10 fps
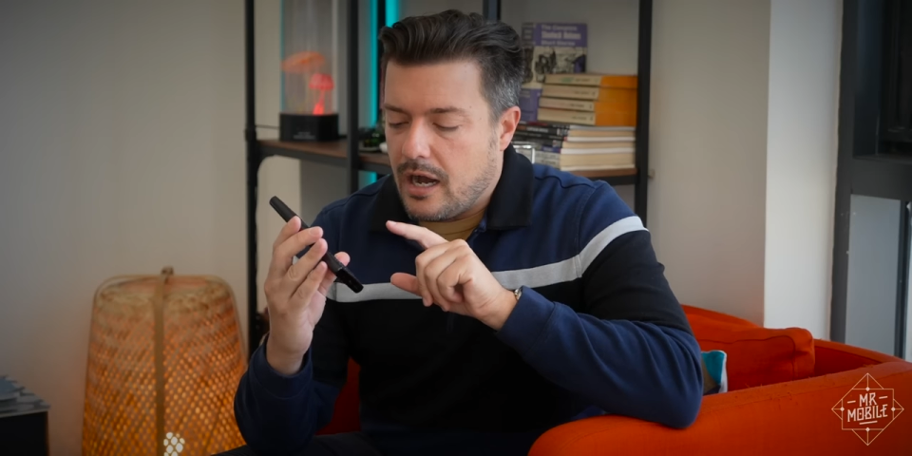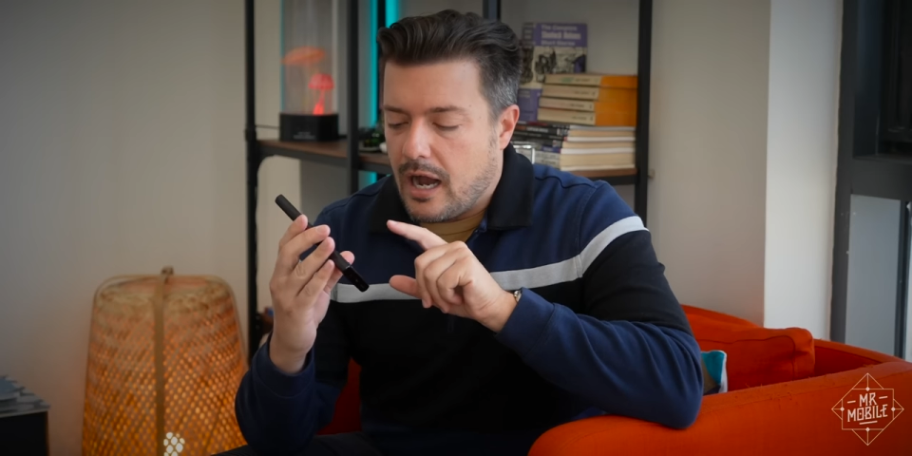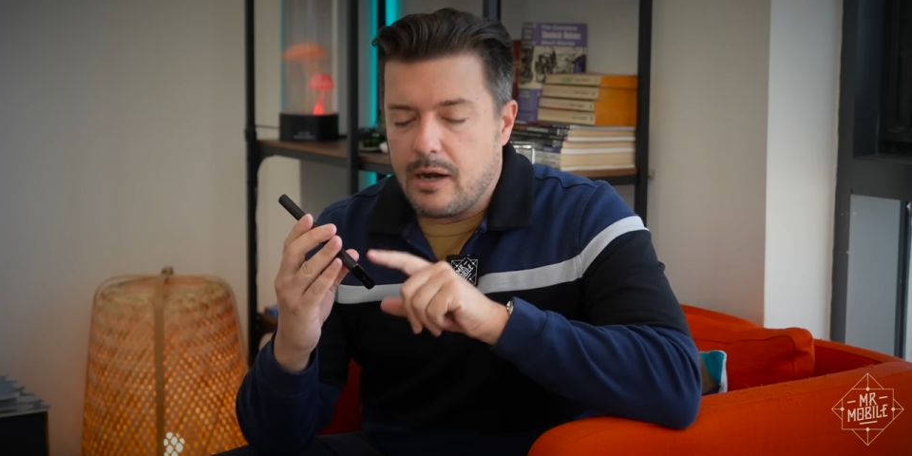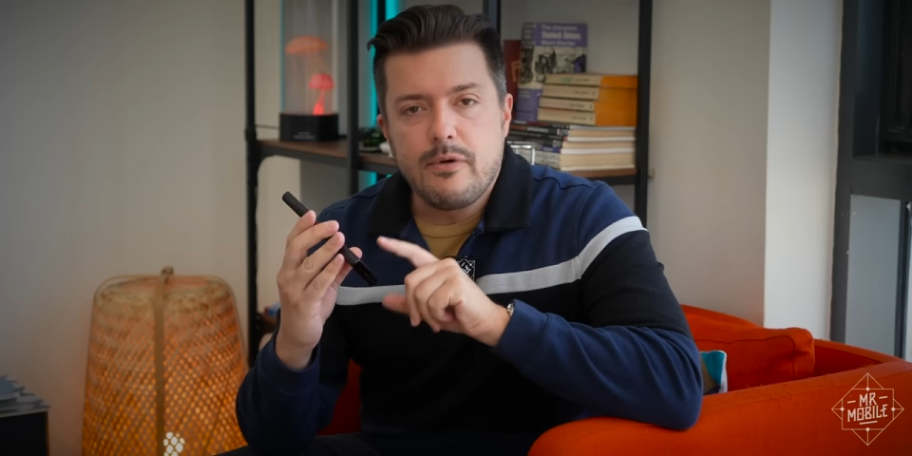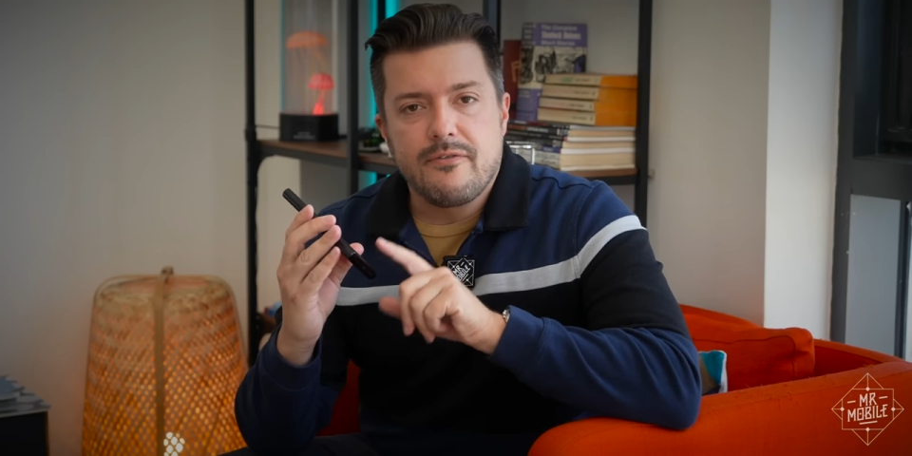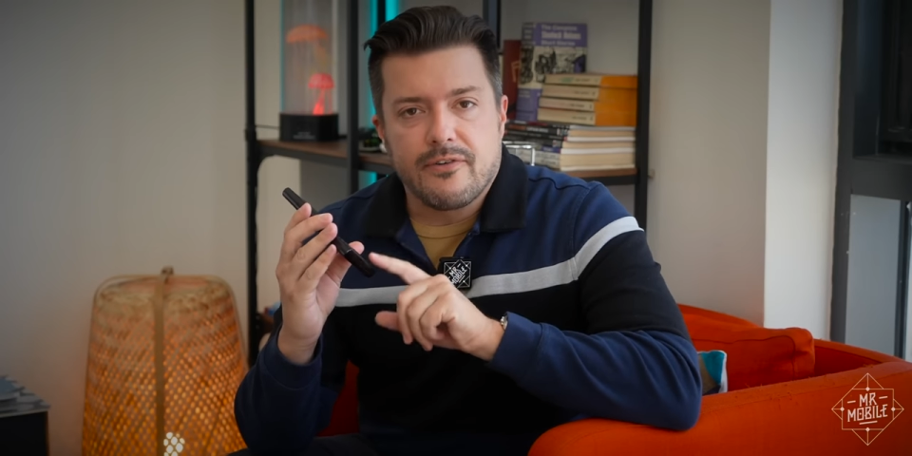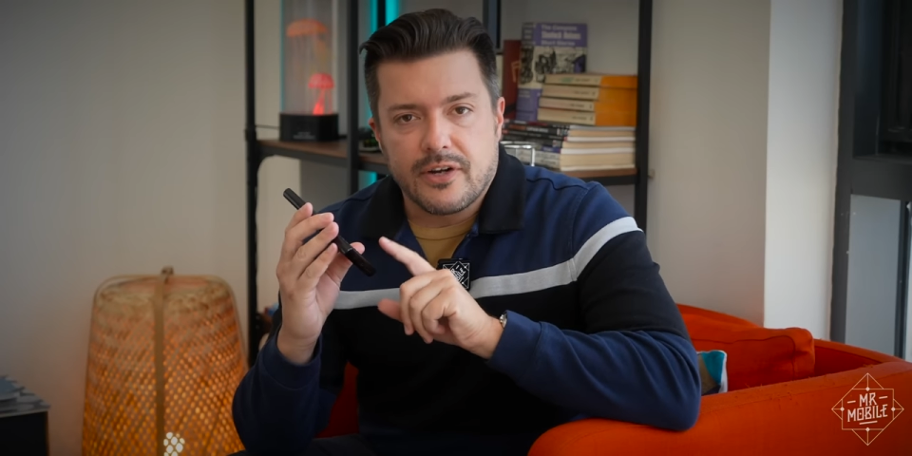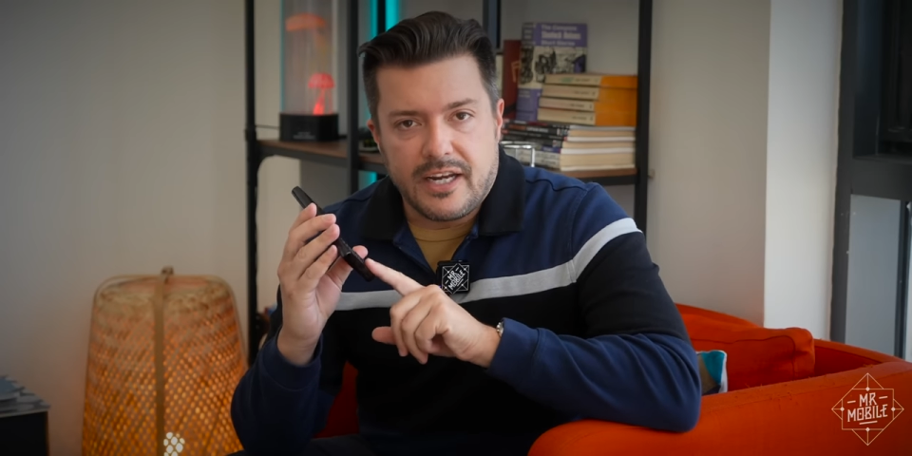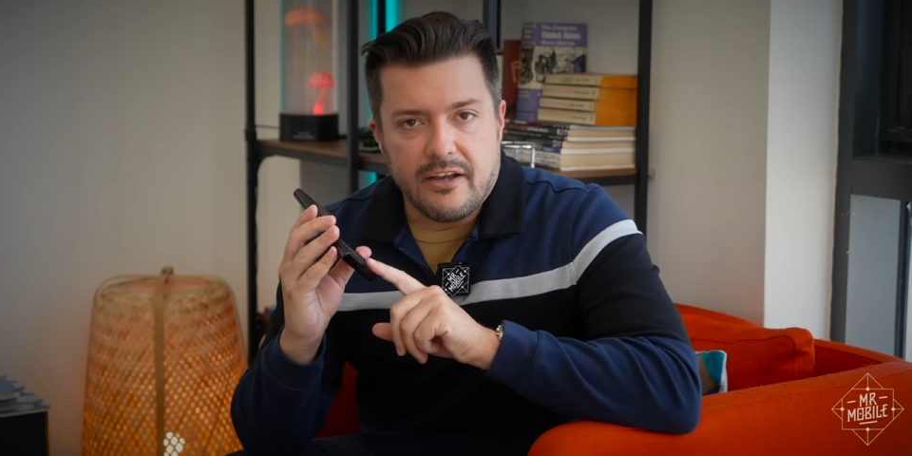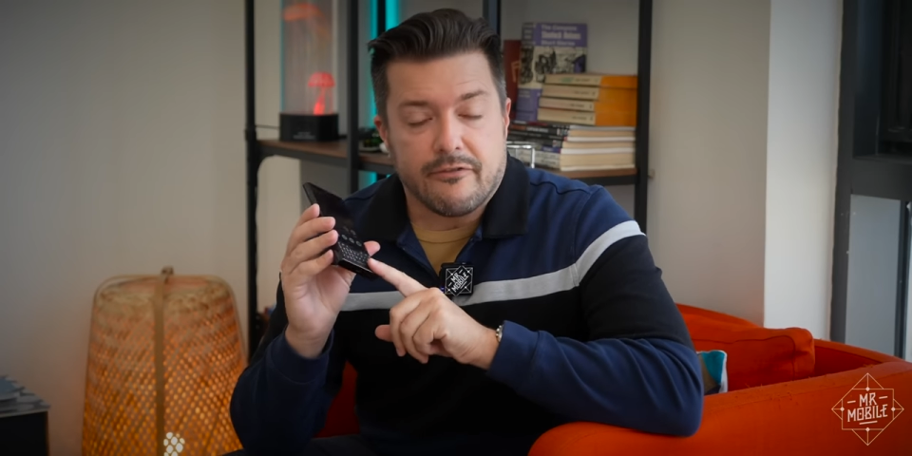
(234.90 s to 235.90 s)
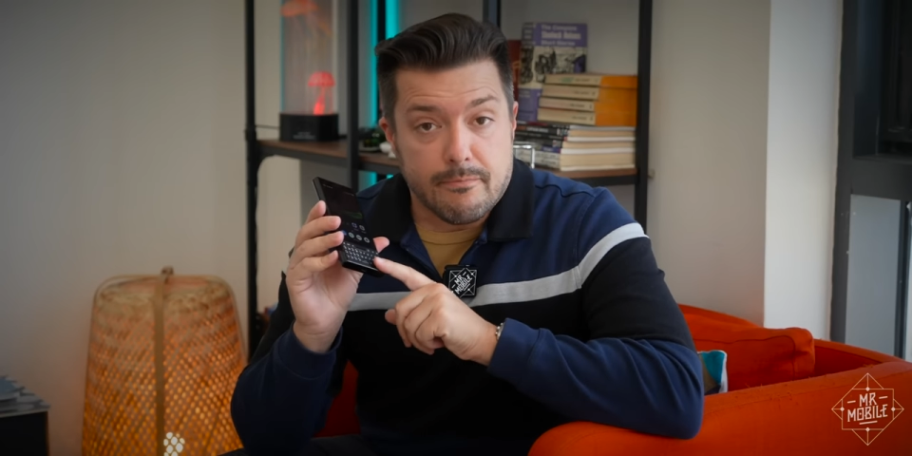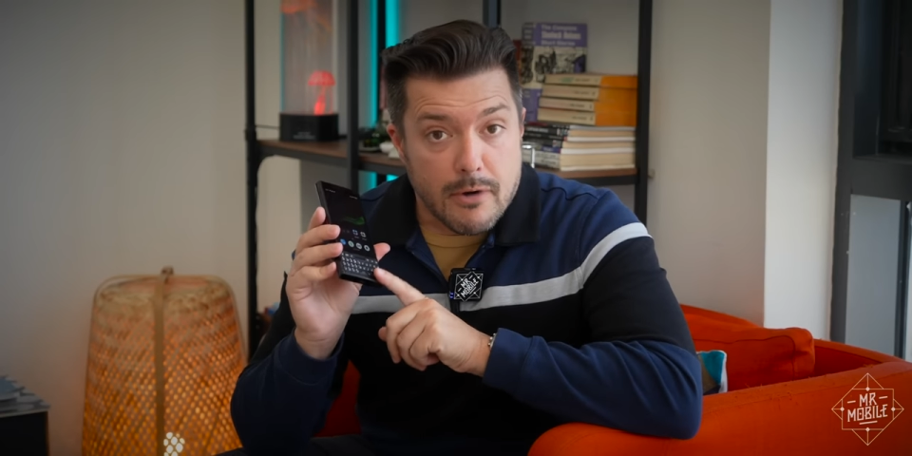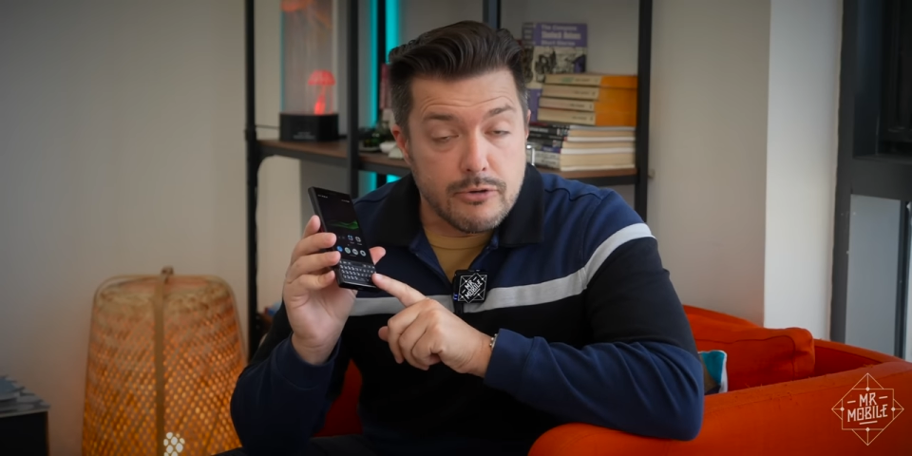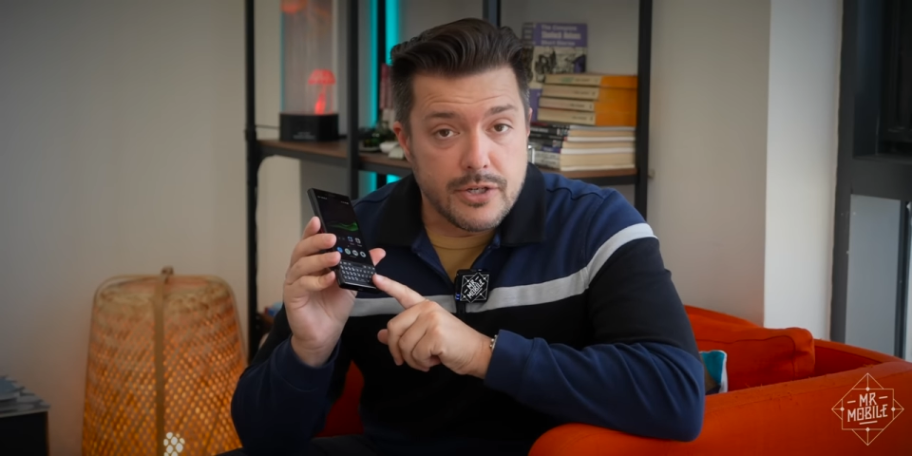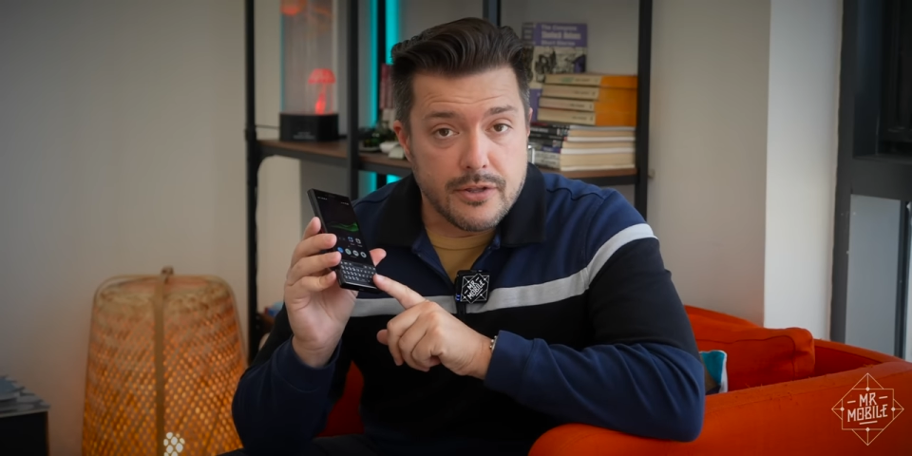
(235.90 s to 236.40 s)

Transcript: I would forgive most